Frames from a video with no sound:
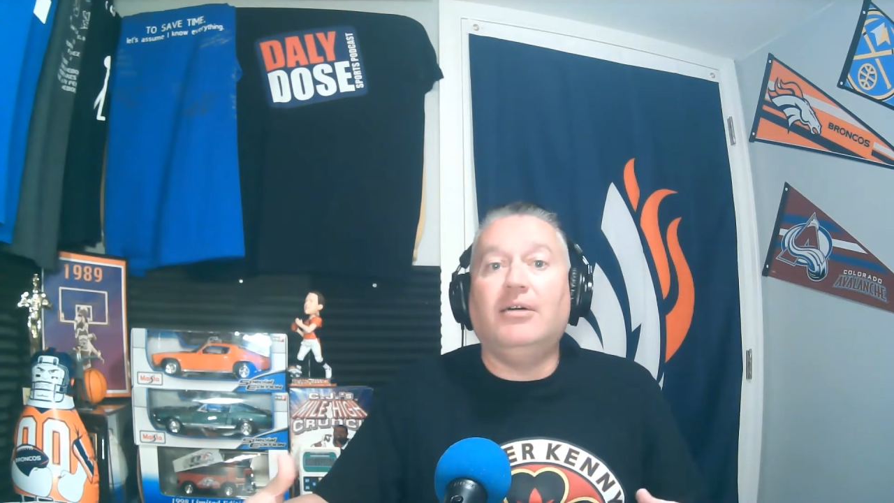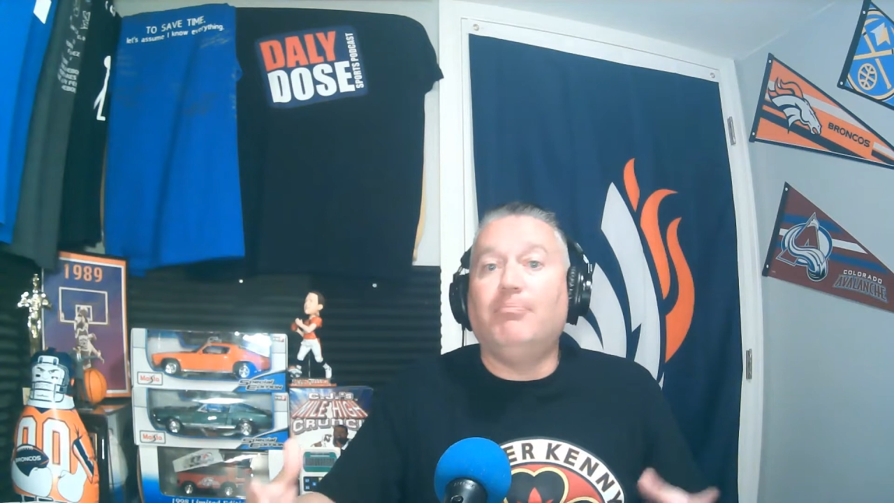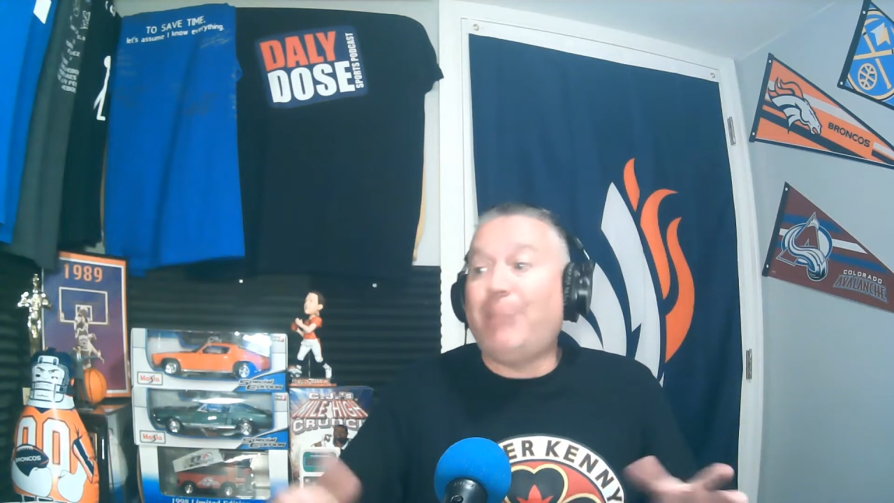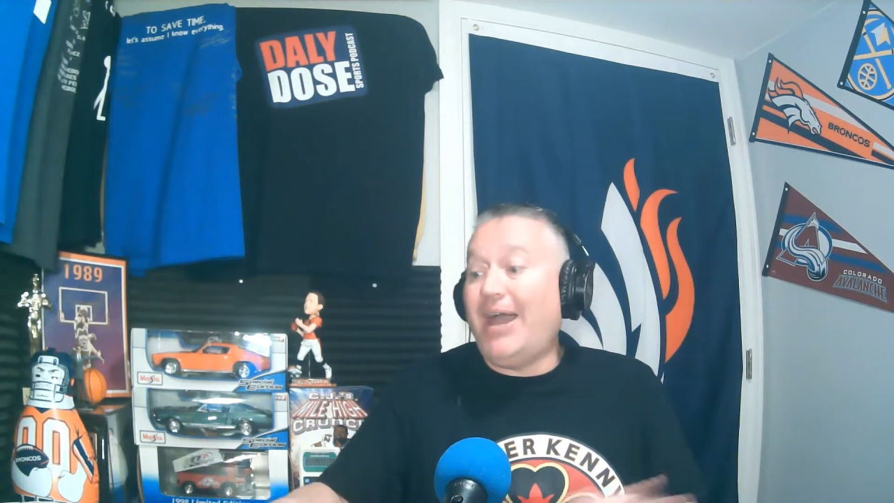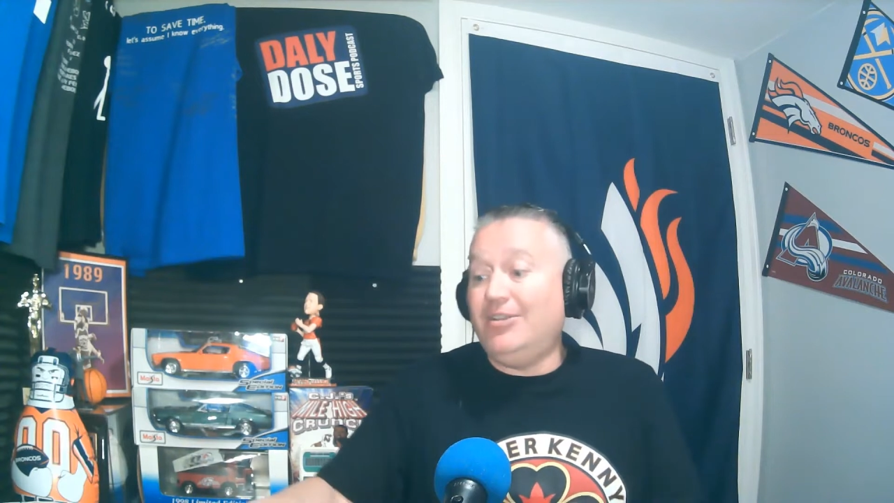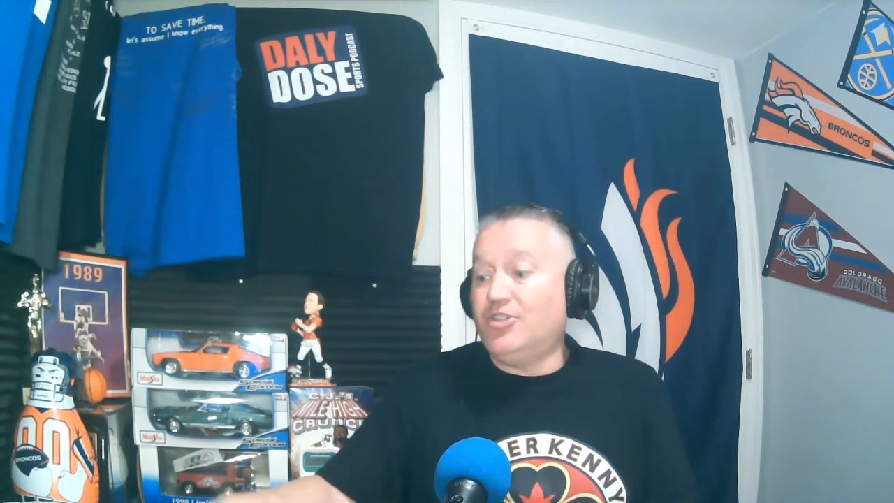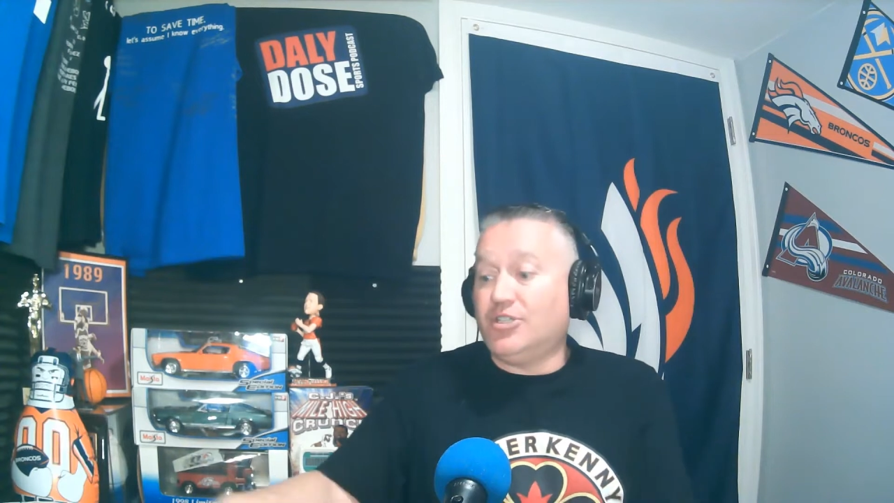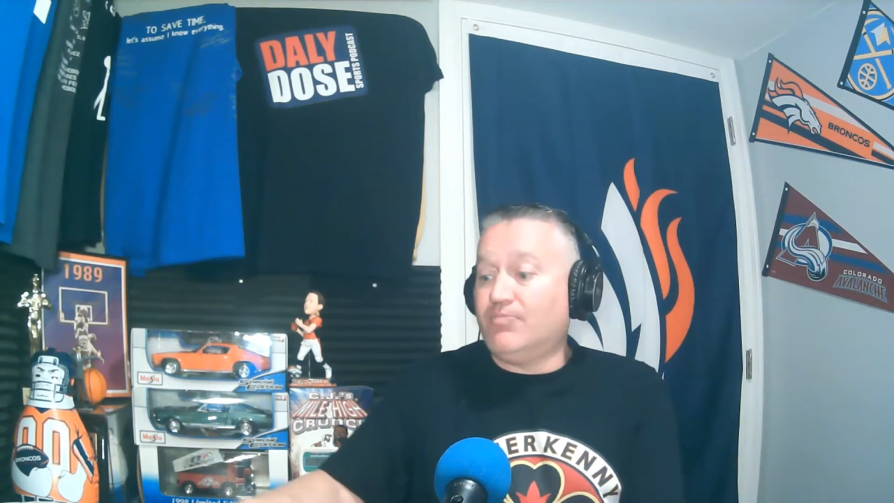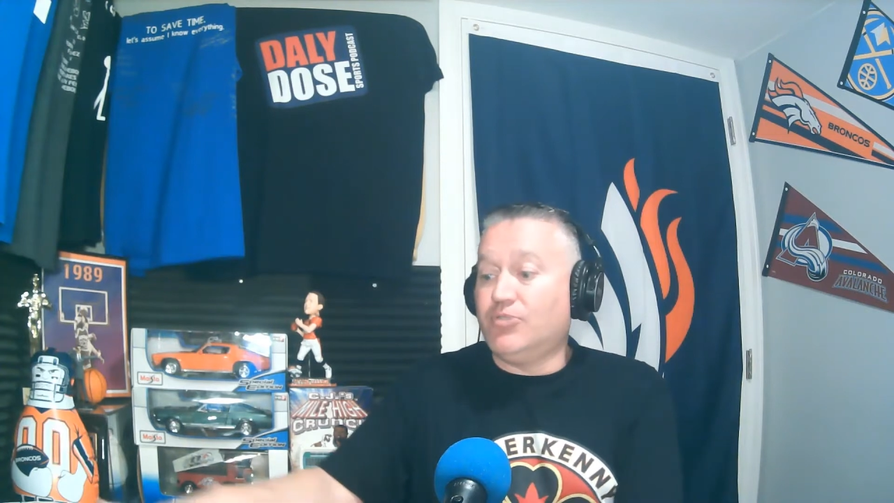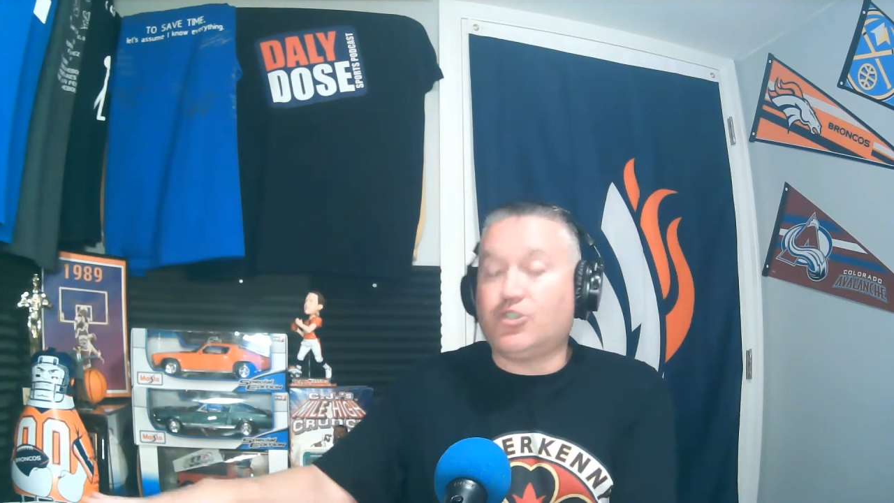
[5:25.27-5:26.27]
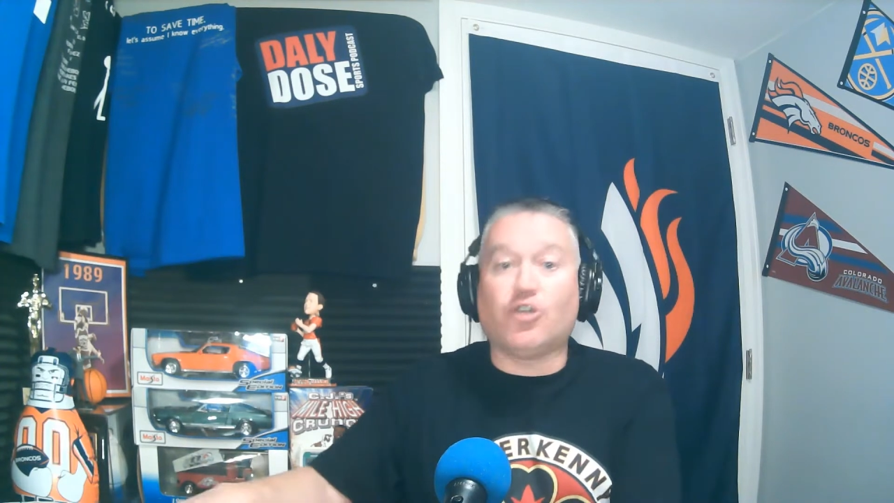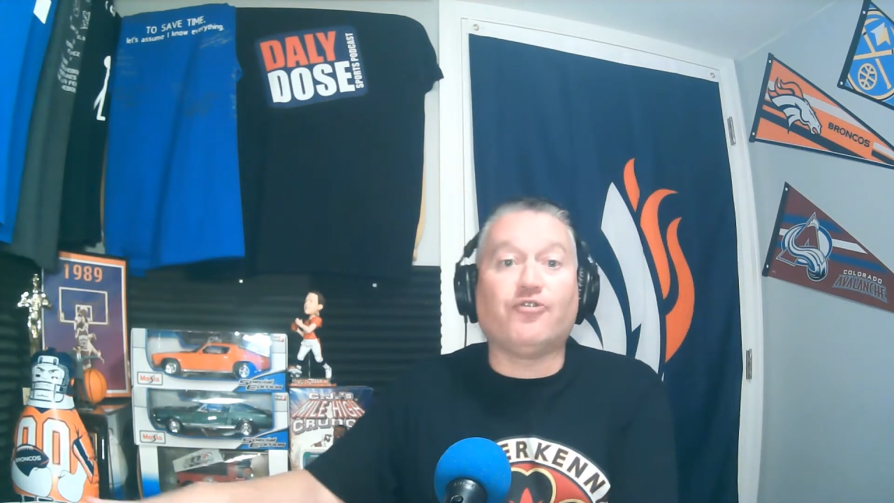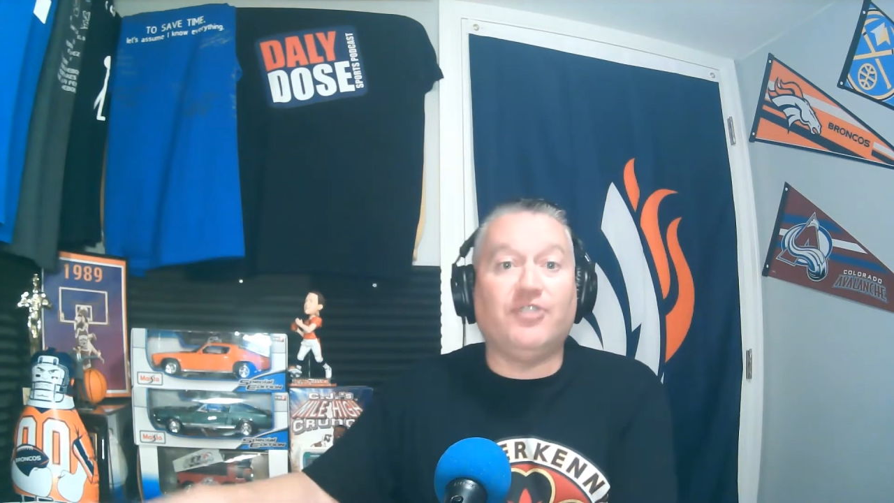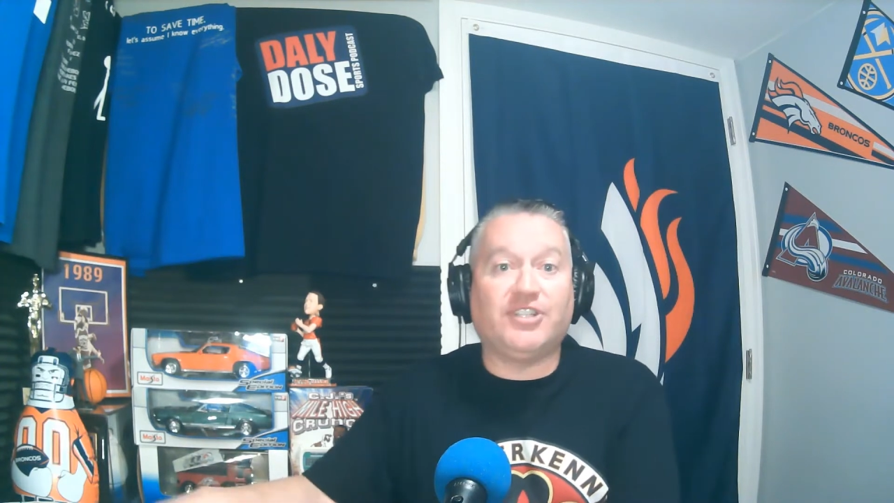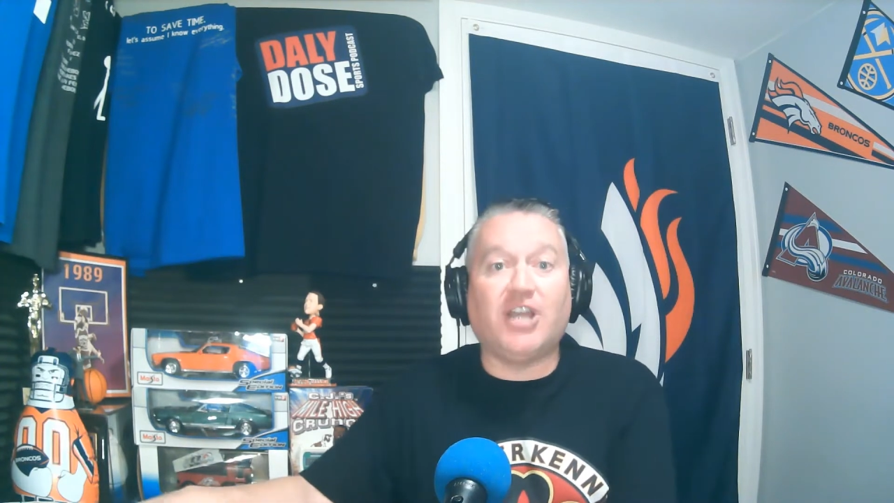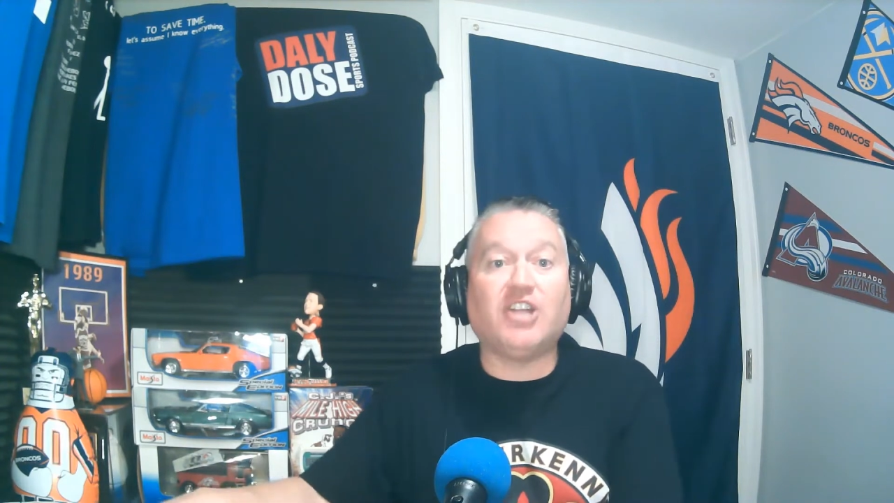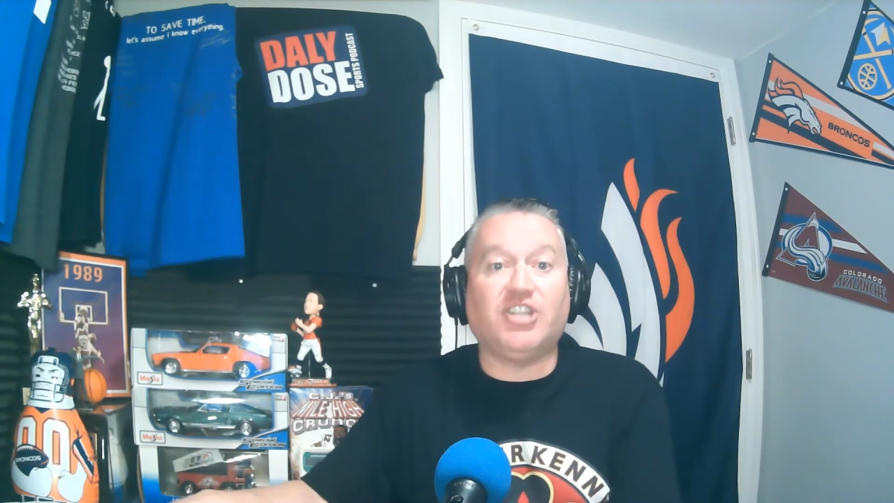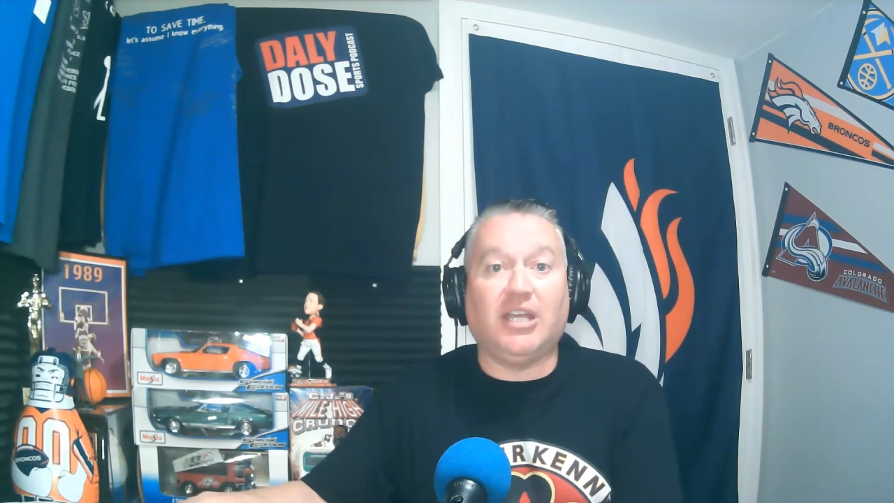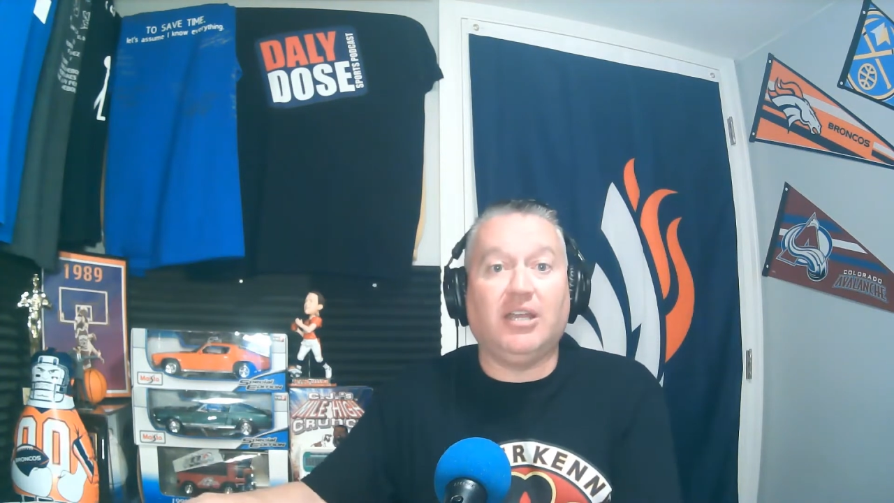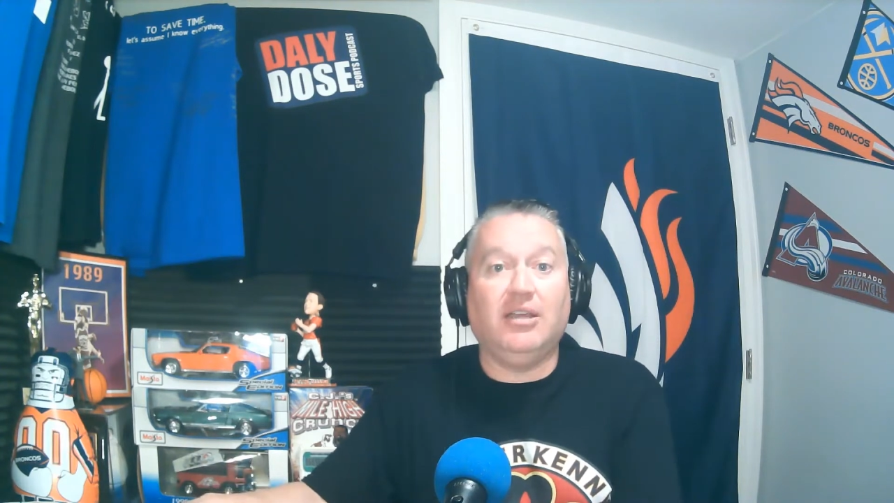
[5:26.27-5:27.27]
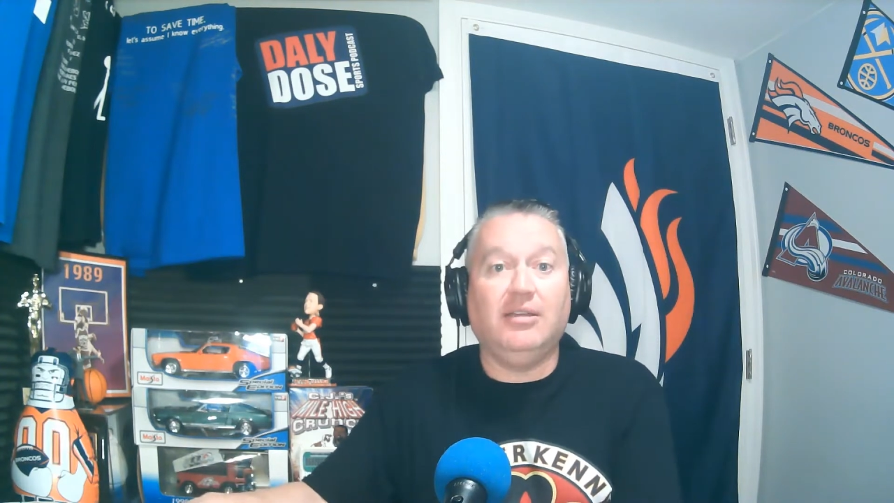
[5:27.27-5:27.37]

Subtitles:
by just surface touching.